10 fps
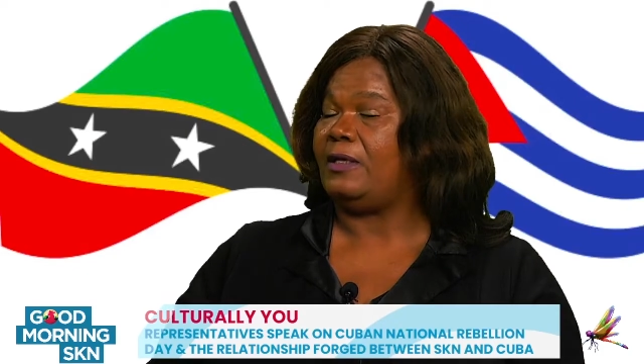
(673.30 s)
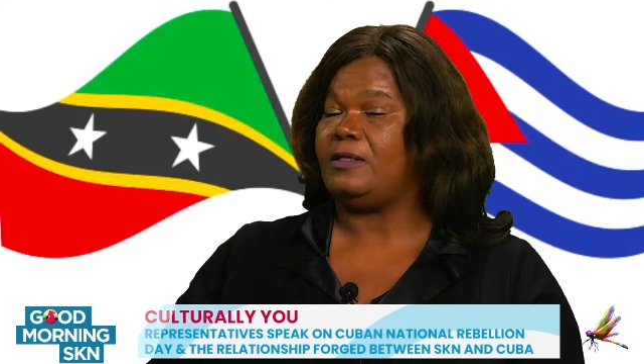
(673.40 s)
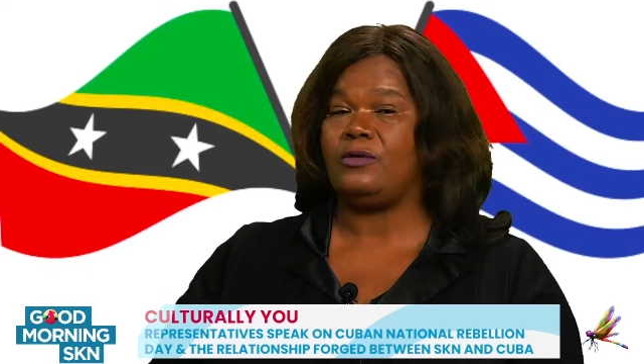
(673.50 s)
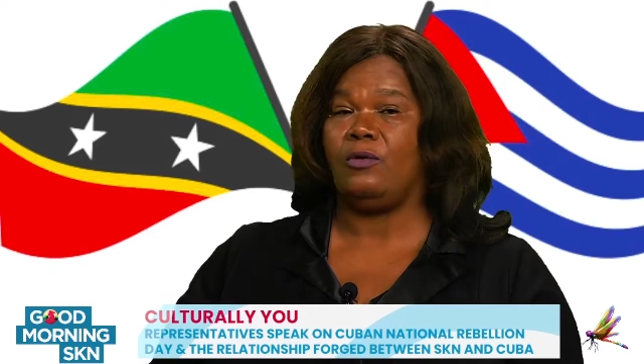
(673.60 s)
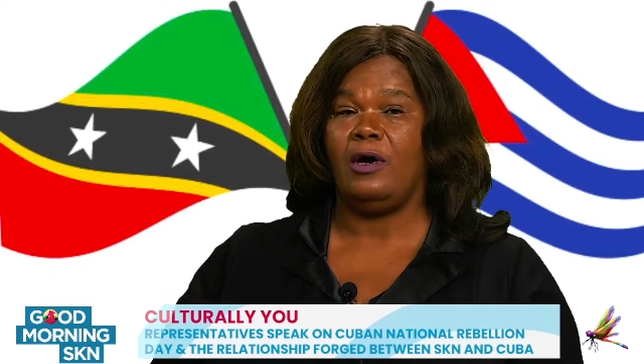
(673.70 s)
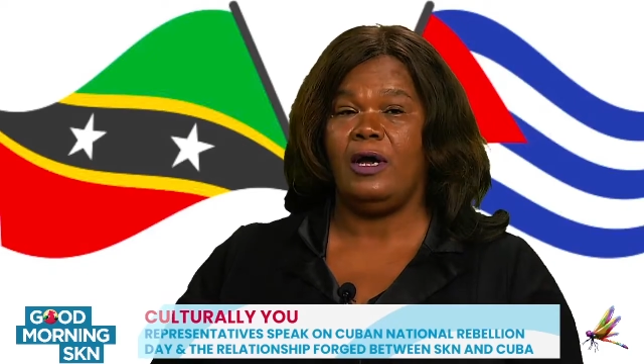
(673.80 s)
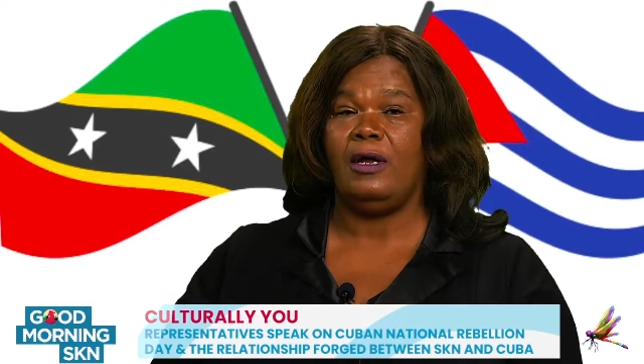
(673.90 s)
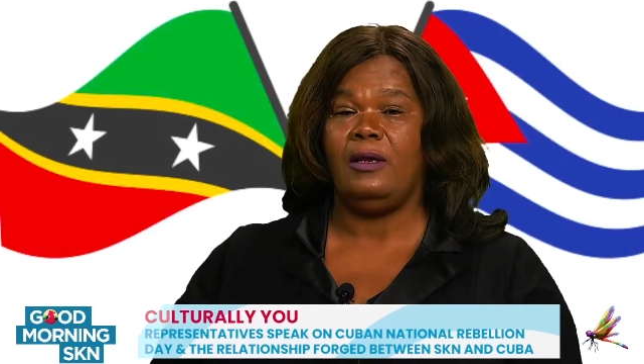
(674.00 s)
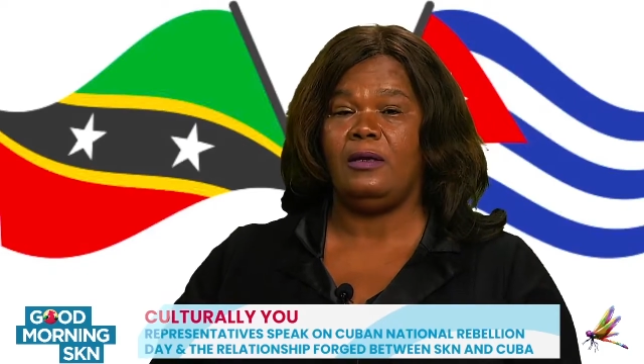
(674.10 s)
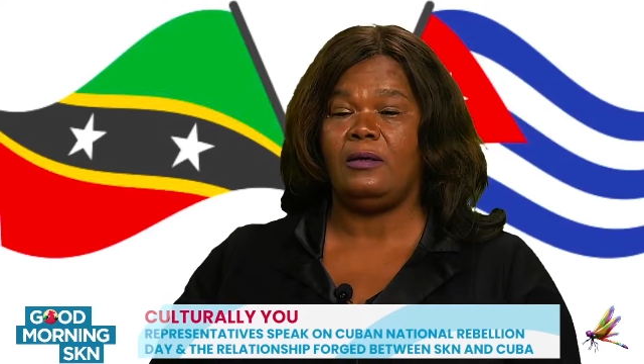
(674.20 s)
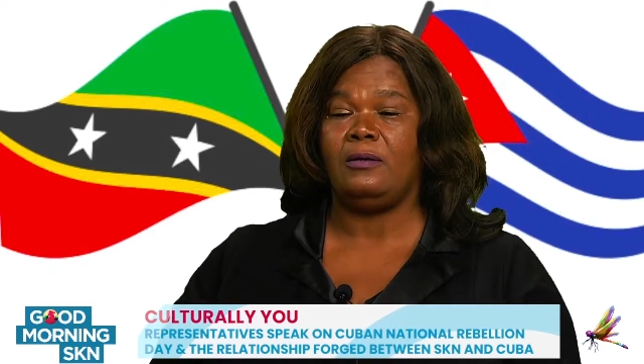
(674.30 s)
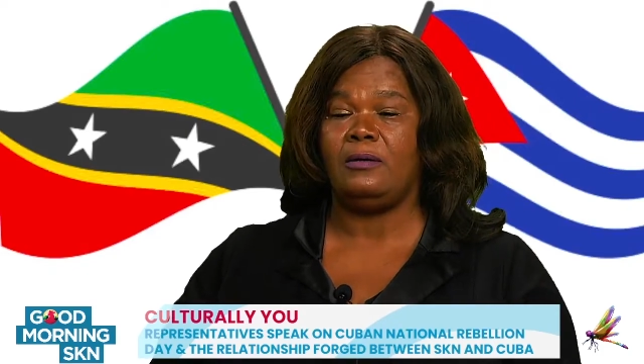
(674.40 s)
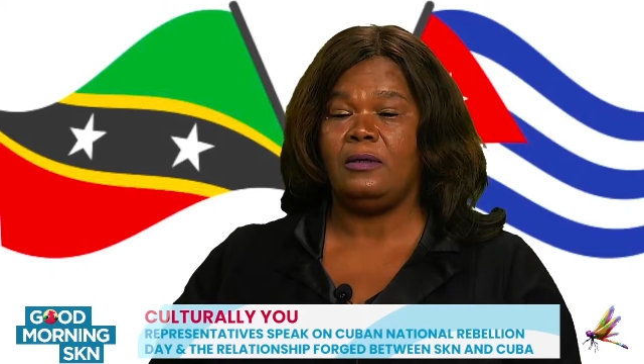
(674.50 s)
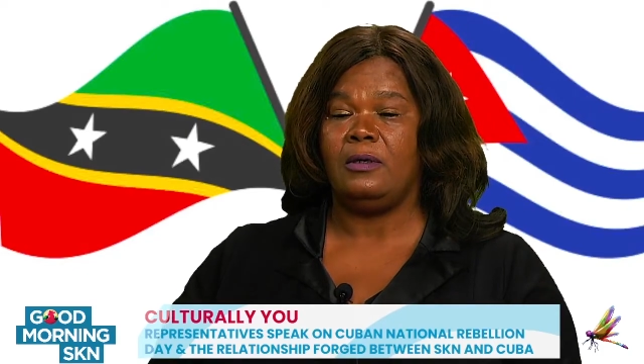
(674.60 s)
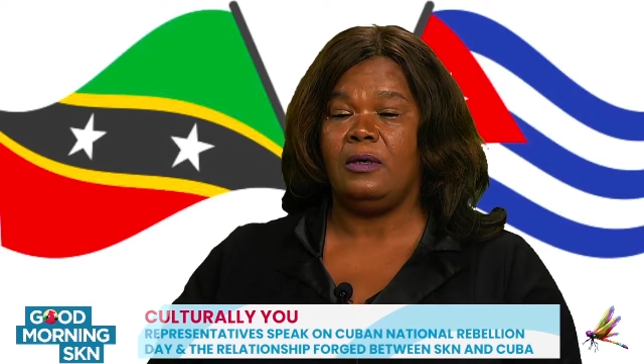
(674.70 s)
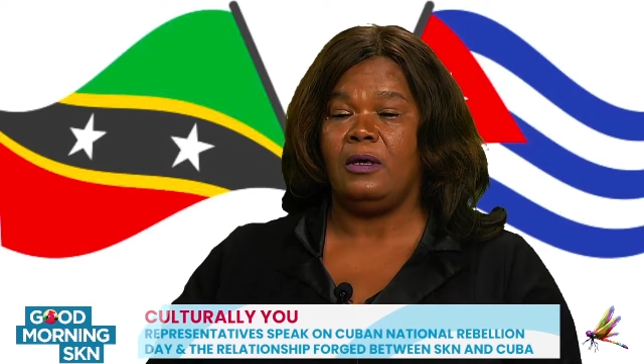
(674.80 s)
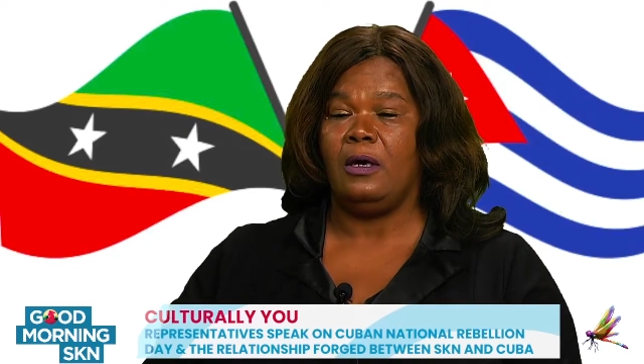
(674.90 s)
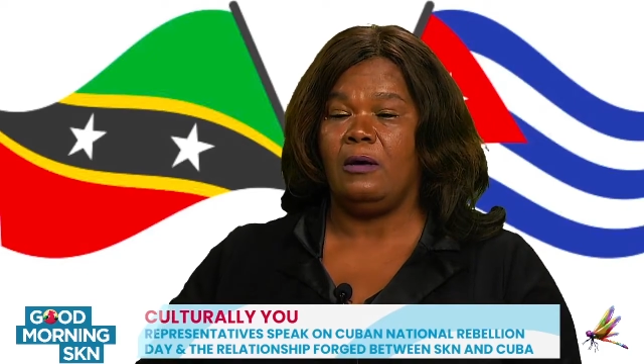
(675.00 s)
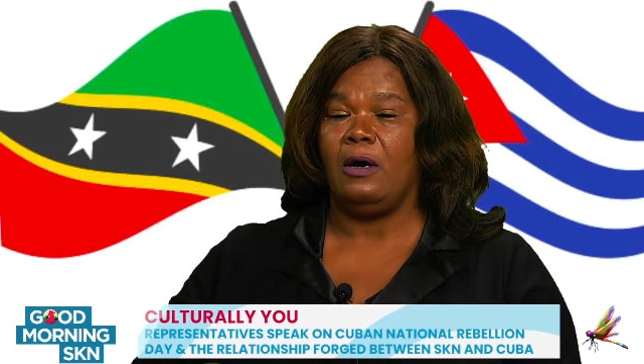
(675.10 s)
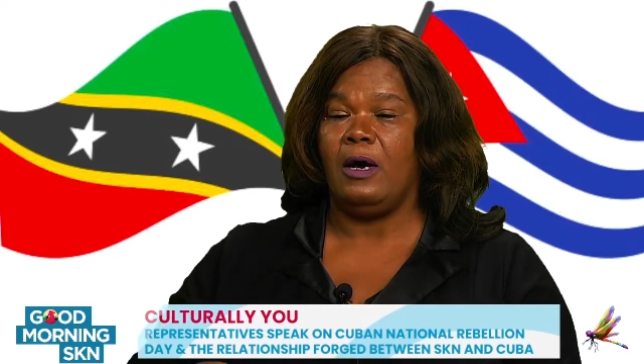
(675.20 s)
And so I,
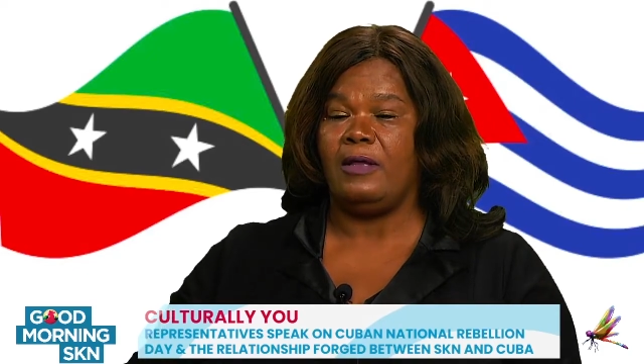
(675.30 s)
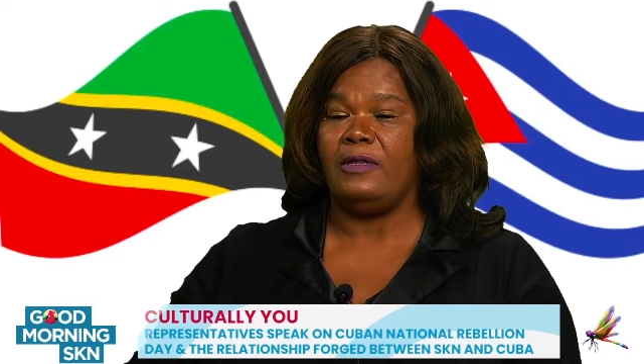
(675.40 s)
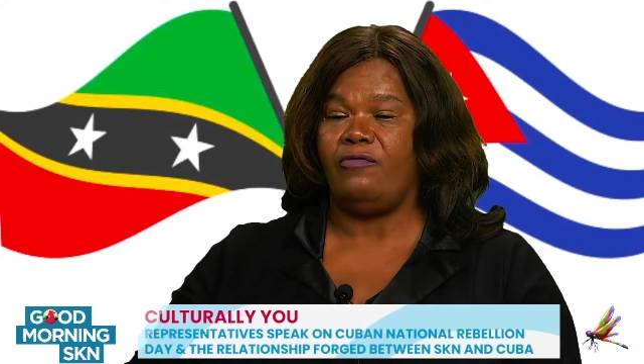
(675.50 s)
at